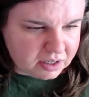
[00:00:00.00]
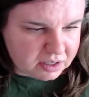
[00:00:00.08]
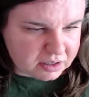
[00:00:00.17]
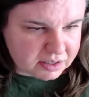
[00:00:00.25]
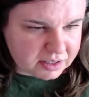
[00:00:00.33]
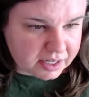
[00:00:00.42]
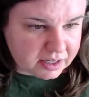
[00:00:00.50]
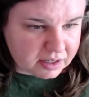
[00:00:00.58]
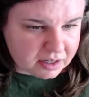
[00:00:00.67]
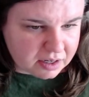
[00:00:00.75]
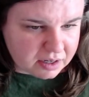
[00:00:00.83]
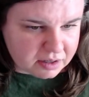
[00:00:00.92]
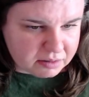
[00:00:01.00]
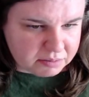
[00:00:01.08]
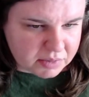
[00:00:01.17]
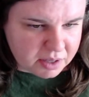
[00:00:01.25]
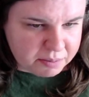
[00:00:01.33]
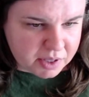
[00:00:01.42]
Looks like, a
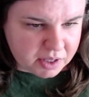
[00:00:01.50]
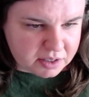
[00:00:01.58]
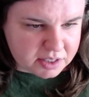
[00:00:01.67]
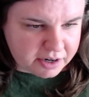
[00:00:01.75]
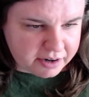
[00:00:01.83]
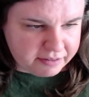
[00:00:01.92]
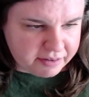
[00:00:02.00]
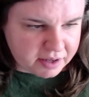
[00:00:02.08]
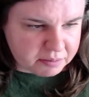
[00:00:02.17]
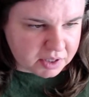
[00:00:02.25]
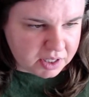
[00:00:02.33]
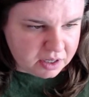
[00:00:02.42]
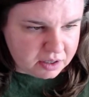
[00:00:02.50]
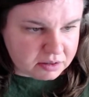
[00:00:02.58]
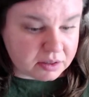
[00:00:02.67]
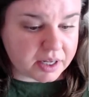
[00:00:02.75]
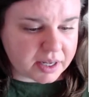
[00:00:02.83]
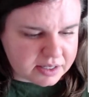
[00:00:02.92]
military family,
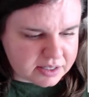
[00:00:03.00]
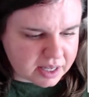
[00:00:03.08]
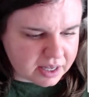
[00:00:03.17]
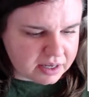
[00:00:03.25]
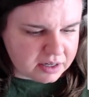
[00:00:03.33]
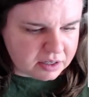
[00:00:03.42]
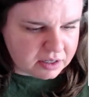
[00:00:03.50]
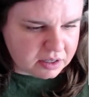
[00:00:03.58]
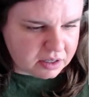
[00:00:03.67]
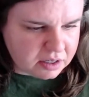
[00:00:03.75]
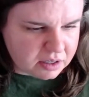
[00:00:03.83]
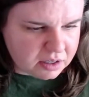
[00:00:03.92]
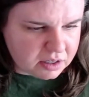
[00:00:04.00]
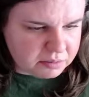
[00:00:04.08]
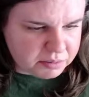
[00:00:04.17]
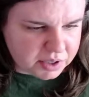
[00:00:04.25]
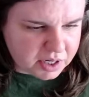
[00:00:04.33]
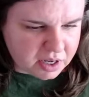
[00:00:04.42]
like I said,
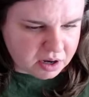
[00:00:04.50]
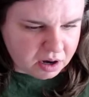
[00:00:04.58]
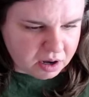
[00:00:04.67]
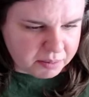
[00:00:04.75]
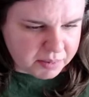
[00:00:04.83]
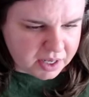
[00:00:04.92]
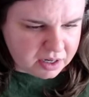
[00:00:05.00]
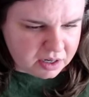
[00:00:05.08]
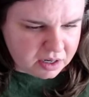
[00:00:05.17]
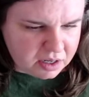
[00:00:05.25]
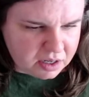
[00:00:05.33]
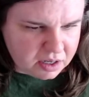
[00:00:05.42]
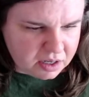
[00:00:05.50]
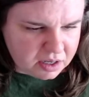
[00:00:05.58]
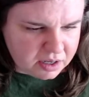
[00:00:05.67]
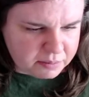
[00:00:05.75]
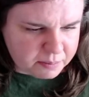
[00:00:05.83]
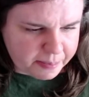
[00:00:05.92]
pretty common.
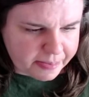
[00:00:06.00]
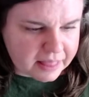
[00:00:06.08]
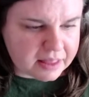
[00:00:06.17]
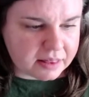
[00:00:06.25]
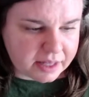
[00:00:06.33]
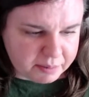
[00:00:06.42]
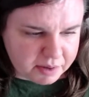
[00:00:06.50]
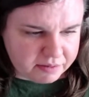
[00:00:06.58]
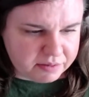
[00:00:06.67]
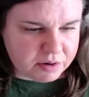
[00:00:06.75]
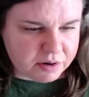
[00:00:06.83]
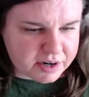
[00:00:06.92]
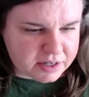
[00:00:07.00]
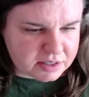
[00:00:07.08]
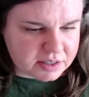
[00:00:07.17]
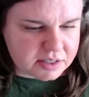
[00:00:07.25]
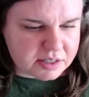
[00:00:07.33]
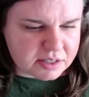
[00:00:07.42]
Laminate floors.
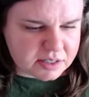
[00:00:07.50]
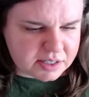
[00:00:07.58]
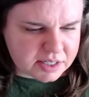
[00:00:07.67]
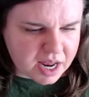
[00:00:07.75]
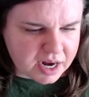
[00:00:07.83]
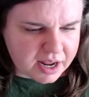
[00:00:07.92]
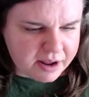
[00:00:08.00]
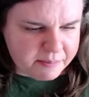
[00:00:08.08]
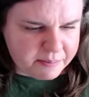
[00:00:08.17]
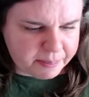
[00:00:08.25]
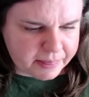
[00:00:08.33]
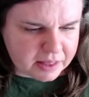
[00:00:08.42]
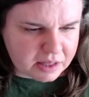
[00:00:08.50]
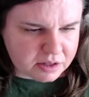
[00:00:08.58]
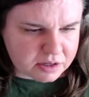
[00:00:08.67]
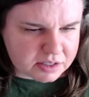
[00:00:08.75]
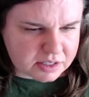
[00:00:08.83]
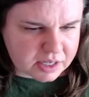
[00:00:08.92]
This is a study, it
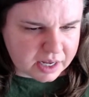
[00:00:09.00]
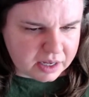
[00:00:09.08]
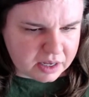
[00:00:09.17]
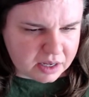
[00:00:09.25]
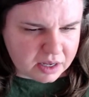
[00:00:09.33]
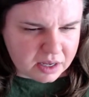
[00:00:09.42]
looks like.